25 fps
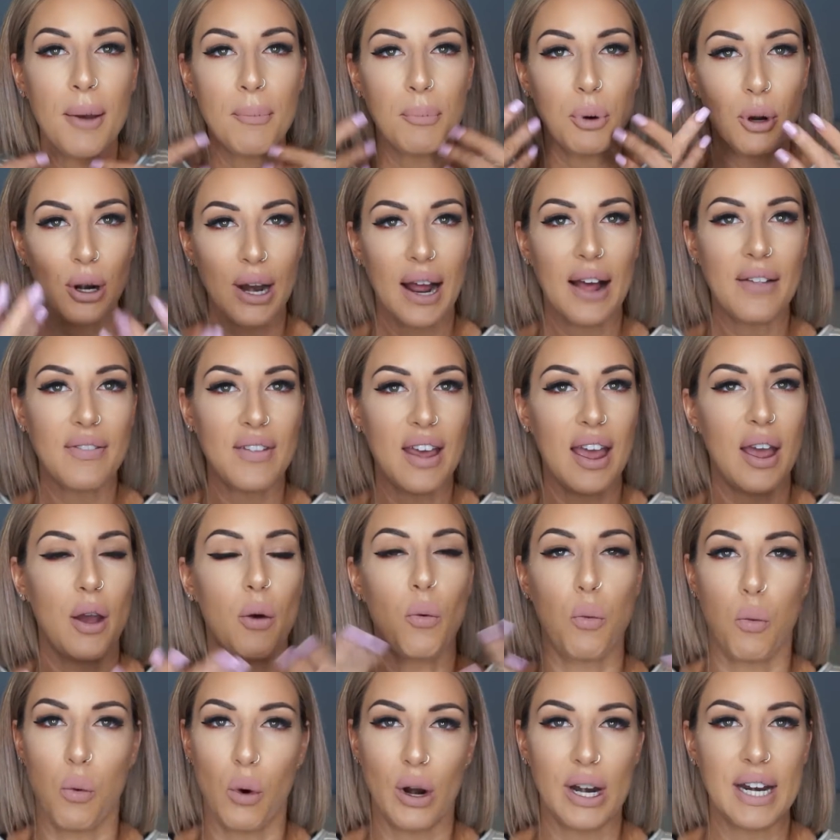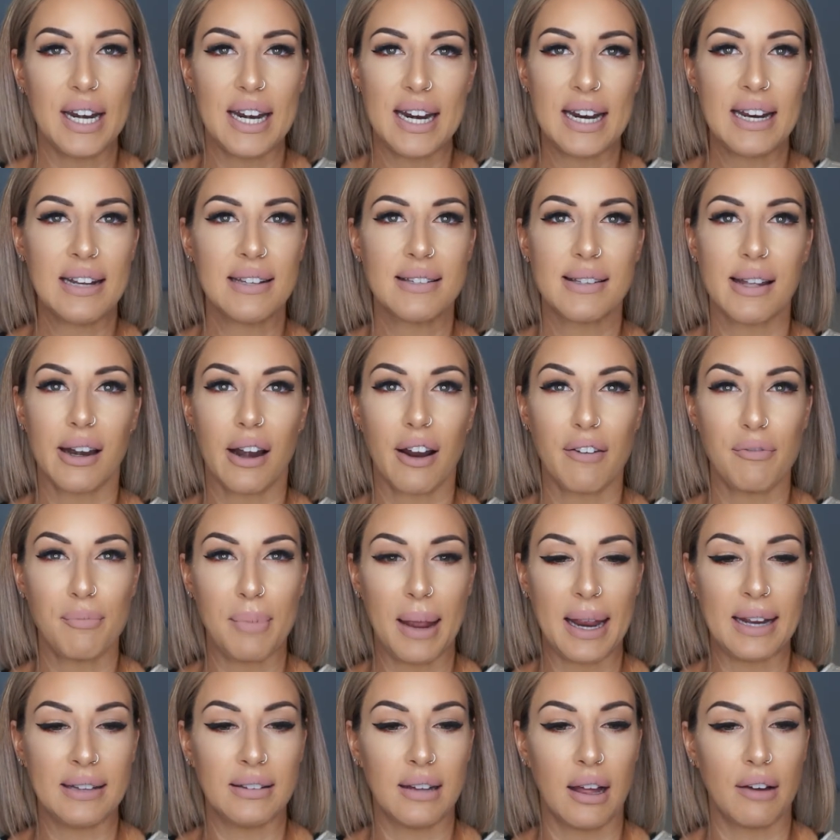put out there what it is that I've
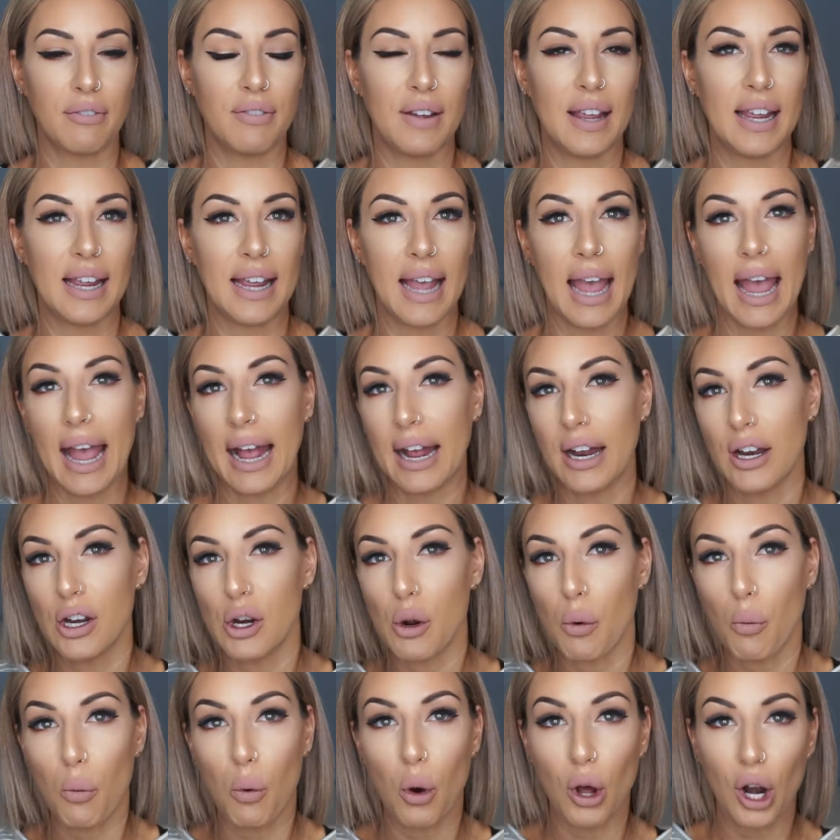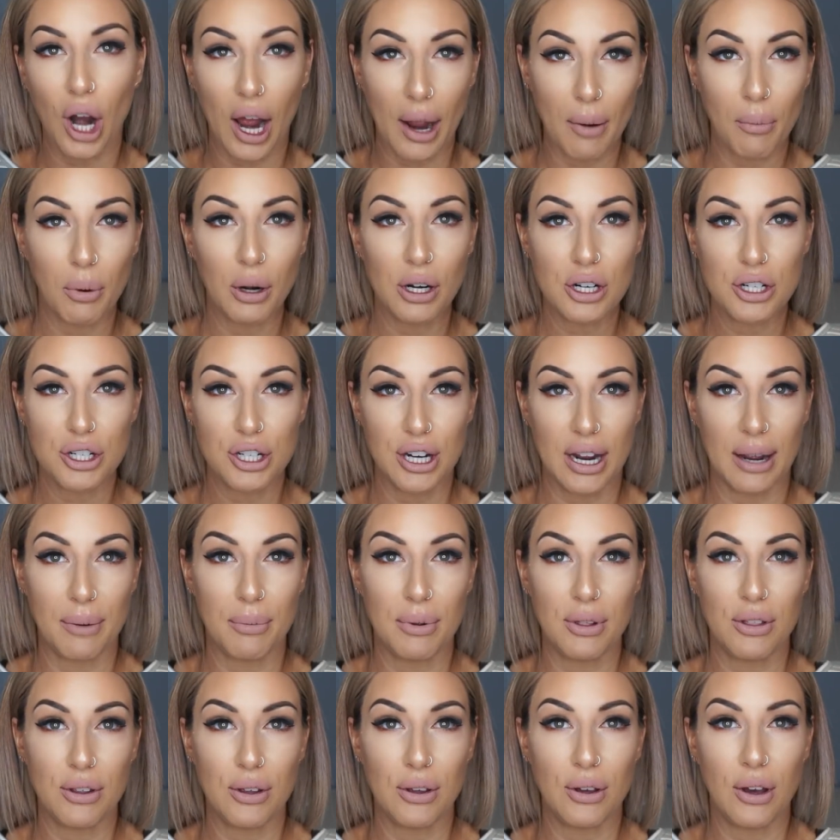been loving and what I want to share
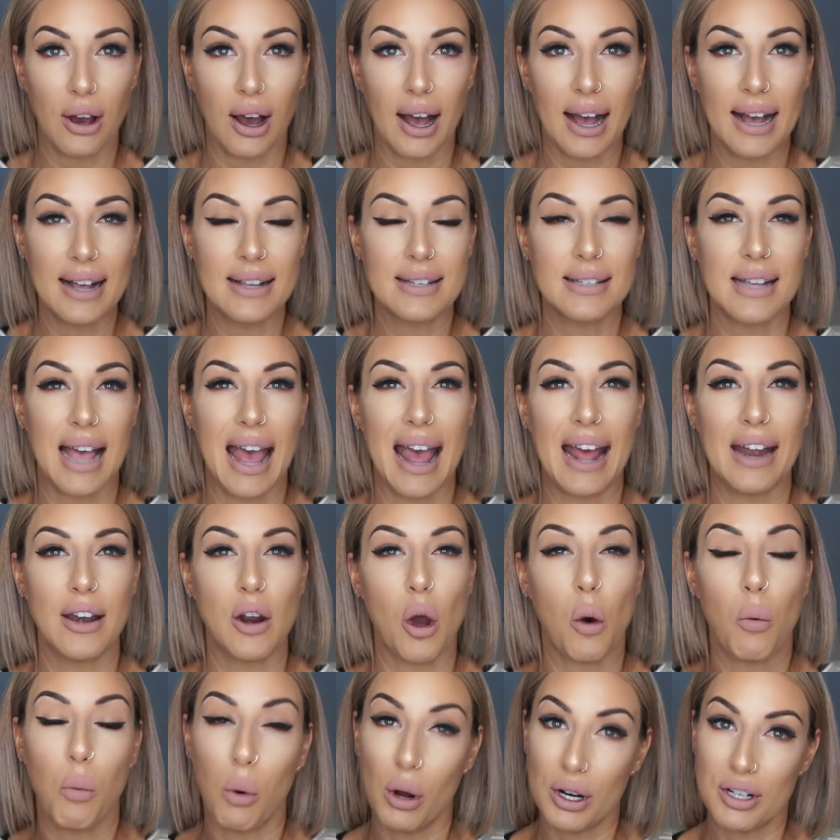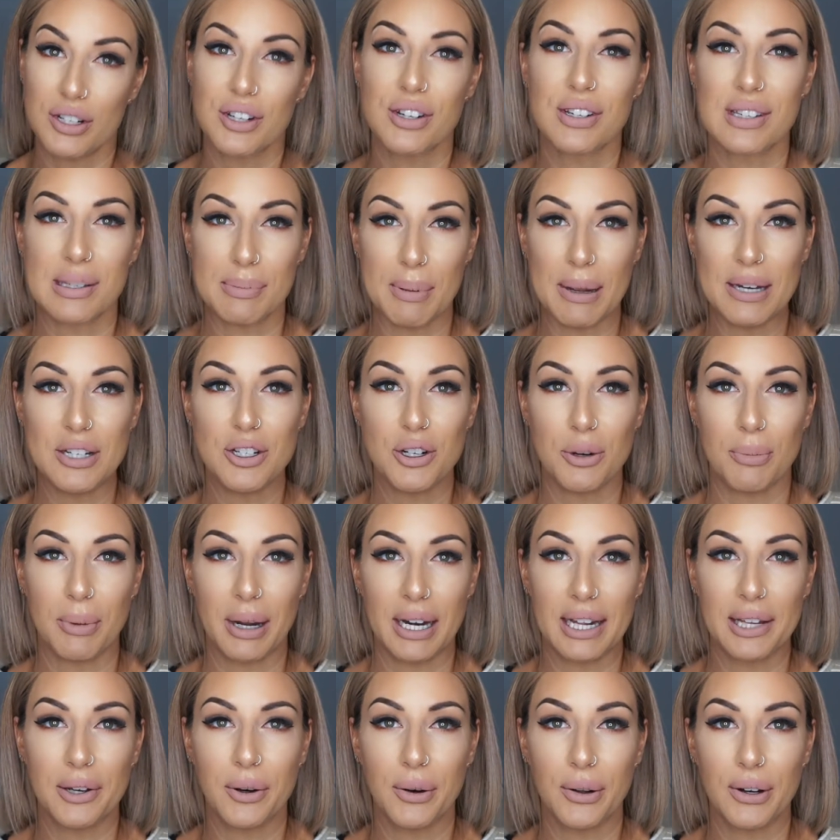with you guys and what to spend your
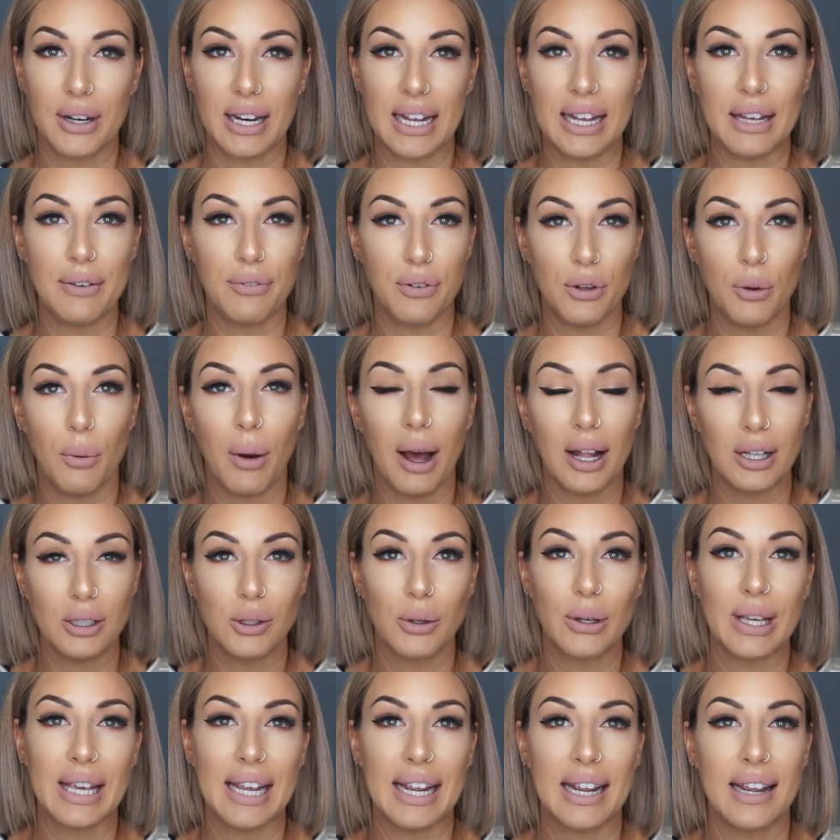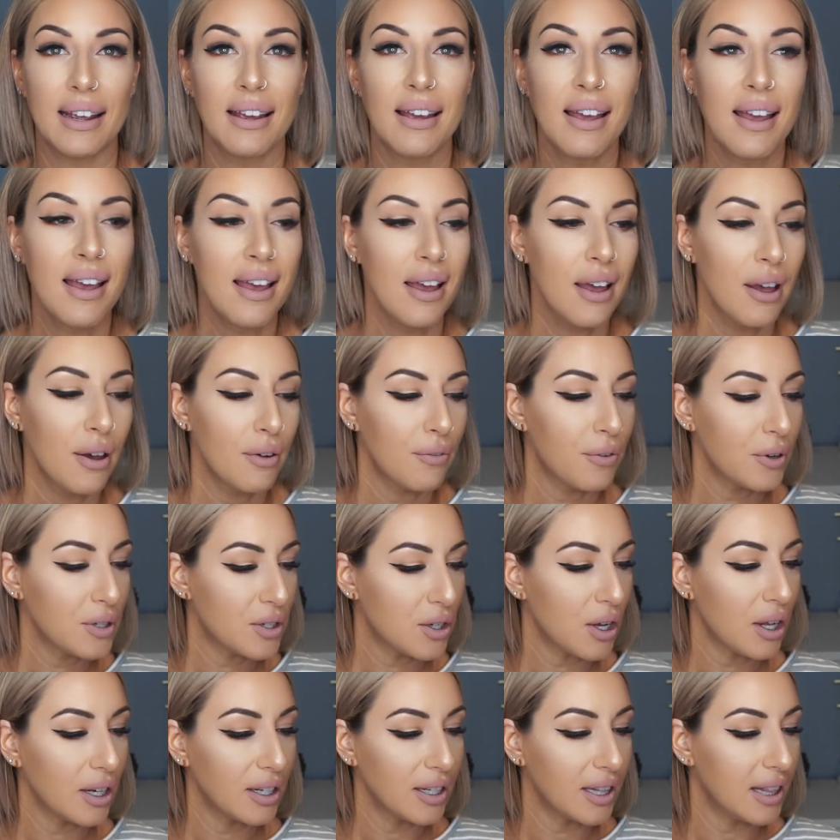money on if you are looking for
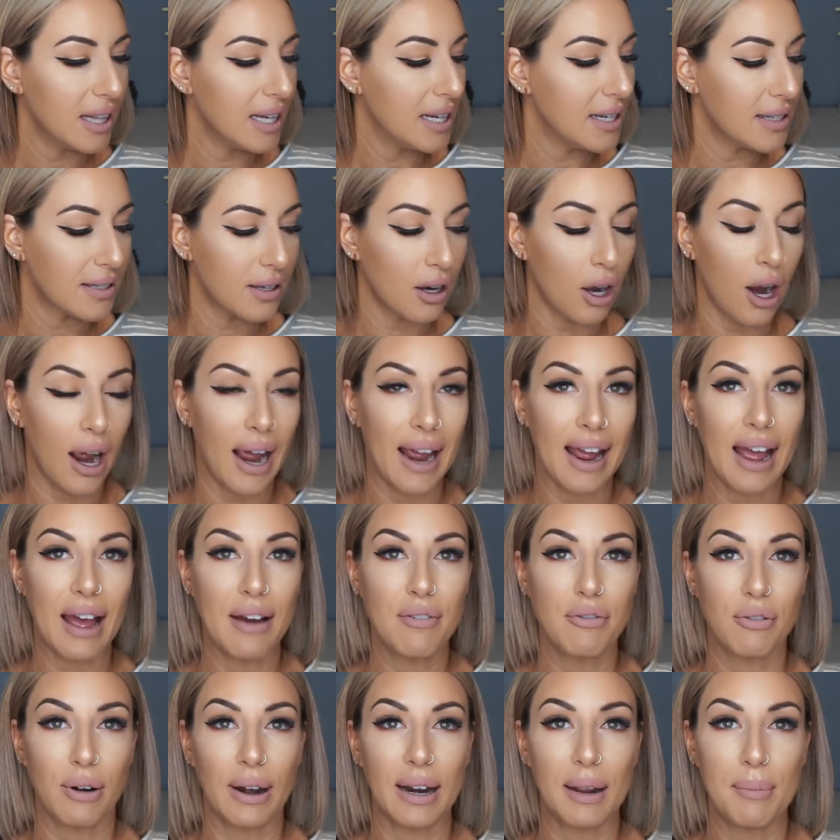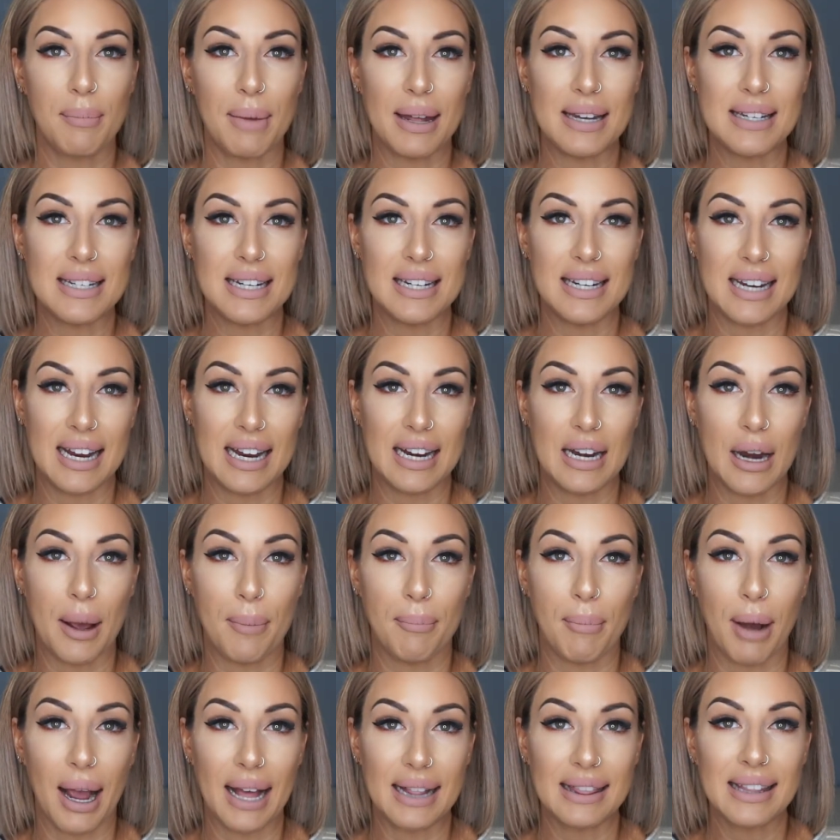certain things that I have recommended in
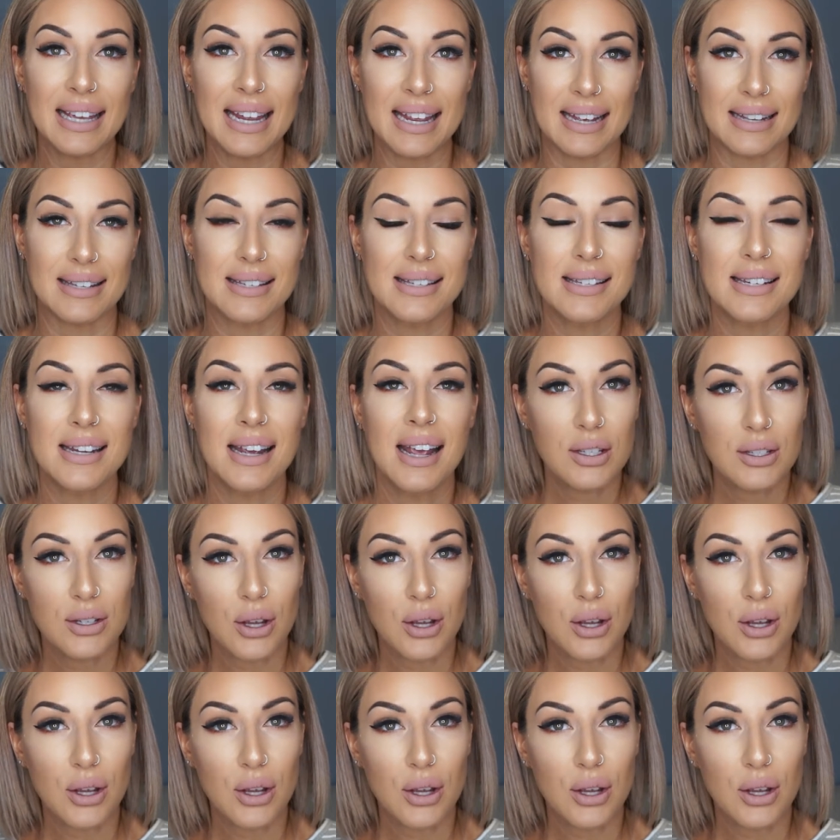my list.